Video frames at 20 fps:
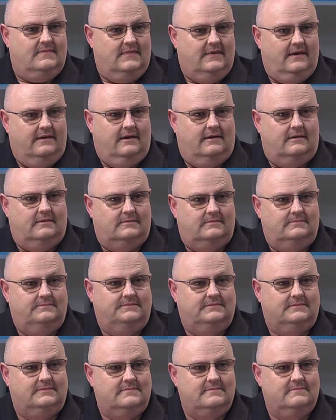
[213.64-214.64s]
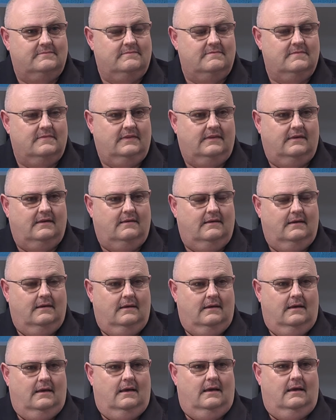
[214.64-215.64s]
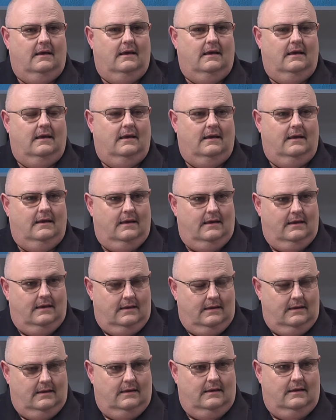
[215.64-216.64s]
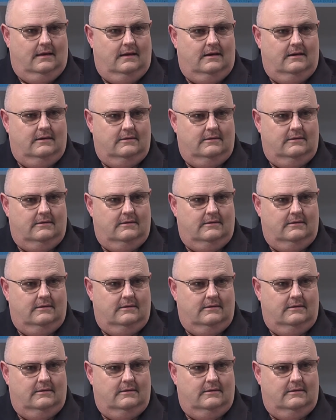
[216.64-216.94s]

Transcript: How did all this begin for you? How were you conscious of this?